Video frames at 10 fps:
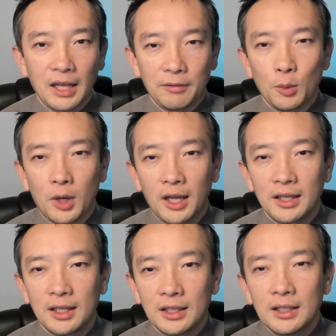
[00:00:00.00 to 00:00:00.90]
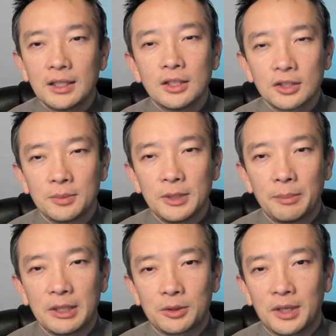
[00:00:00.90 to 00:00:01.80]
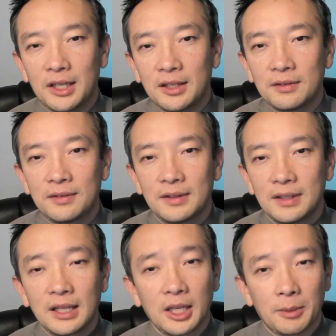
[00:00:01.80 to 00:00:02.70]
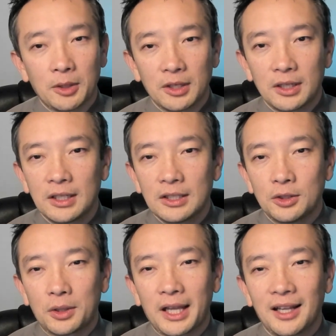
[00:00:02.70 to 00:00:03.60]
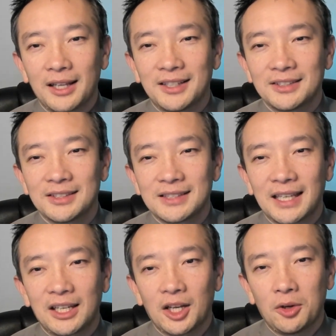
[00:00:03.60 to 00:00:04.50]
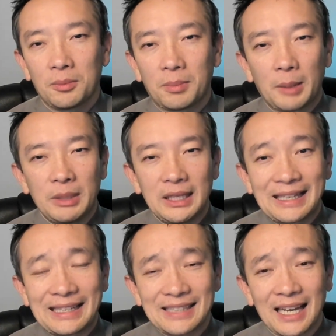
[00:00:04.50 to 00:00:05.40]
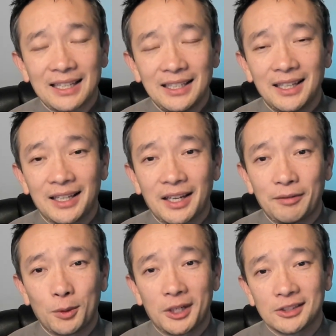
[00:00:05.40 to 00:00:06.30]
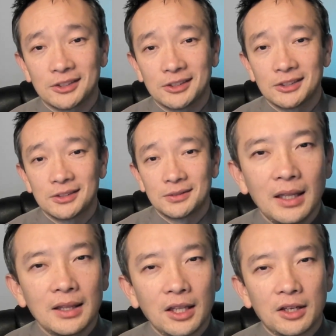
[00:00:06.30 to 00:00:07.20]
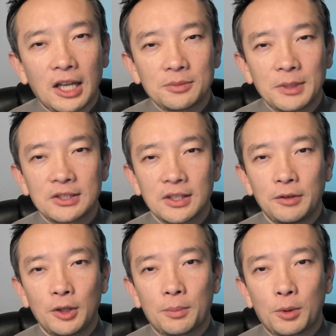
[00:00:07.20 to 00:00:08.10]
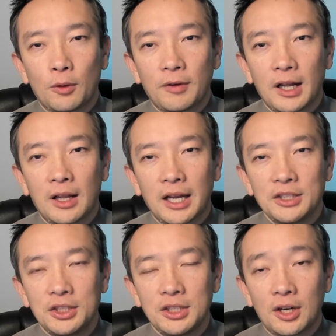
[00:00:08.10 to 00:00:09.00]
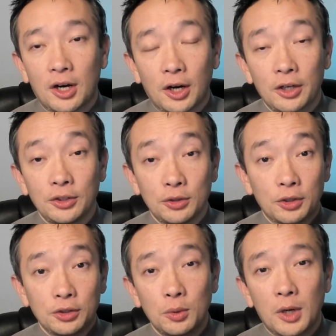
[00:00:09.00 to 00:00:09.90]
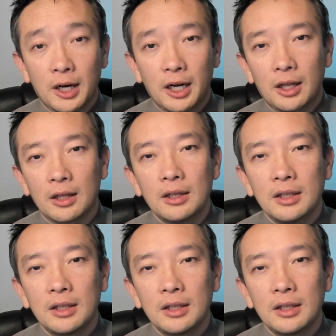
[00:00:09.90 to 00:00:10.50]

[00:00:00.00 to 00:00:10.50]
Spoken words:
If you want, look to be a bit creative. Think about it. Your headline doesn't stand out by being exactly like everyone else's. The other aspects of your profile hygiene are your URL.